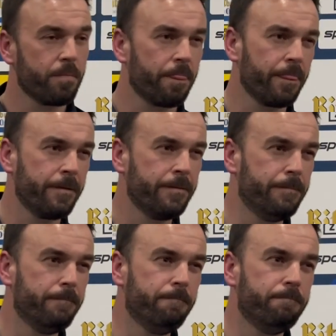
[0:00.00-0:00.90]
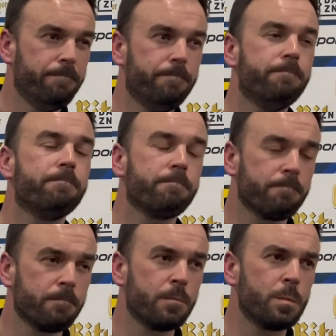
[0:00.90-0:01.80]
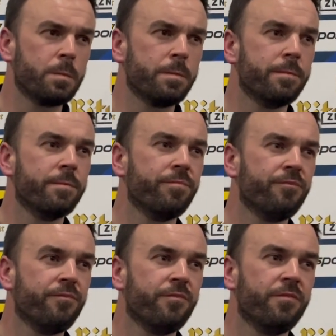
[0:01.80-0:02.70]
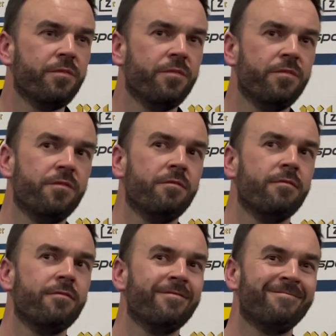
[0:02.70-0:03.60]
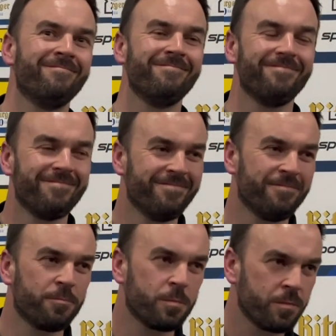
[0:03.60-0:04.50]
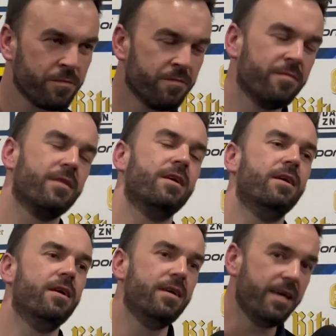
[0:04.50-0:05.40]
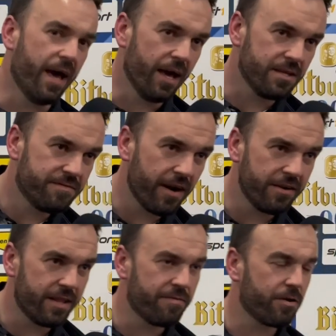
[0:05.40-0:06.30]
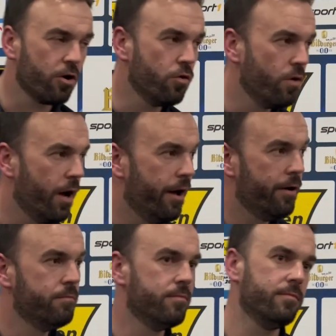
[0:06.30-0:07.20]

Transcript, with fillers: You, as European champion, you are not a seed on the Euro Tour. Is it hard to play the qualifiers then? Yeah, it's very difficult. Um,